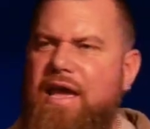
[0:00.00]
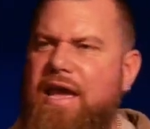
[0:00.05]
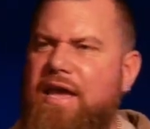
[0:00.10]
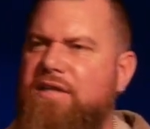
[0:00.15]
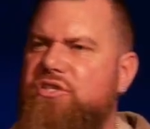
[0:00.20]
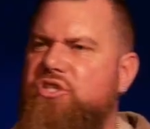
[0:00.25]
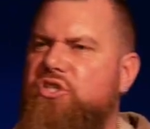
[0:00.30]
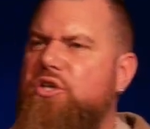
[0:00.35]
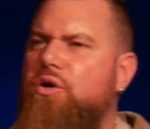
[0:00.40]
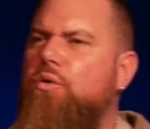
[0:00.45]

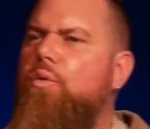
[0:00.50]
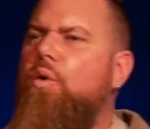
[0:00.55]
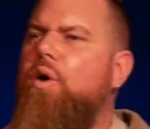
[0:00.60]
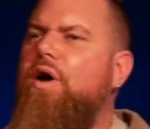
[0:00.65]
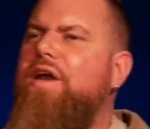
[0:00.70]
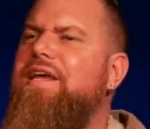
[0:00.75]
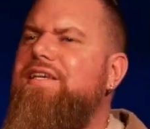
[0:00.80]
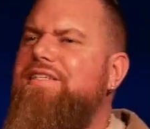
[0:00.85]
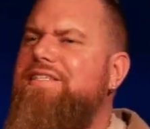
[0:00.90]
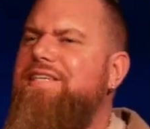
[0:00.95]
and so,
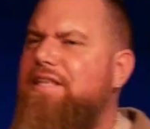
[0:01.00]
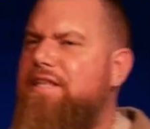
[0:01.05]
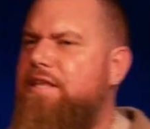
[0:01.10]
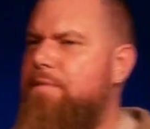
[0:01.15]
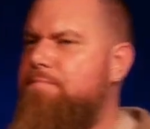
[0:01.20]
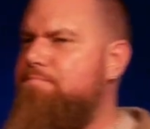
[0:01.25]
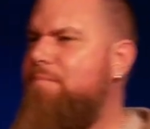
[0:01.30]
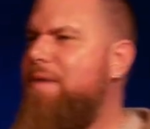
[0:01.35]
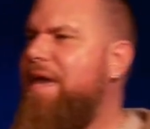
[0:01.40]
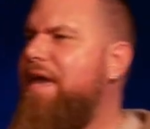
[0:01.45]
what is it
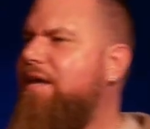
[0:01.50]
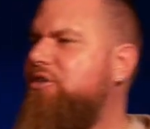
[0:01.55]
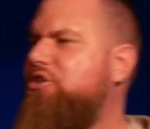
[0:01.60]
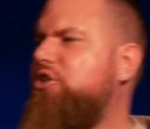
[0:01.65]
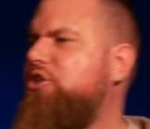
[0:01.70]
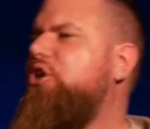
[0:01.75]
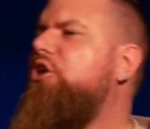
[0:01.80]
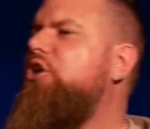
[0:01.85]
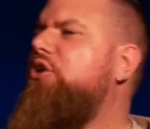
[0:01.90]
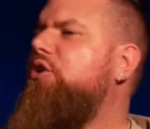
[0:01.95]
that
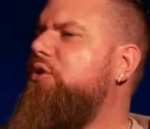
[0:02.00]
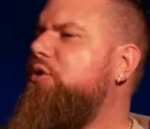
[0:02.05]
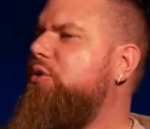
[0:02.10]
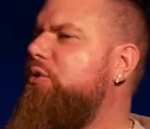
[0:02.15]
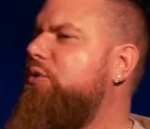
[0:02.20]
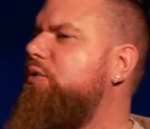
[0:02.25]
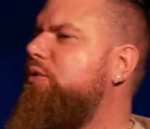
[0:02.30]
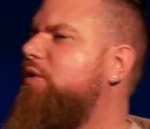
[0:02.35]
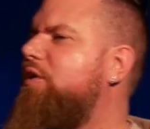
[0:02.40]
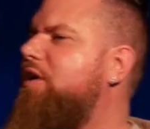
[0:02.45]
makes
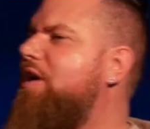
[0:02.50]
you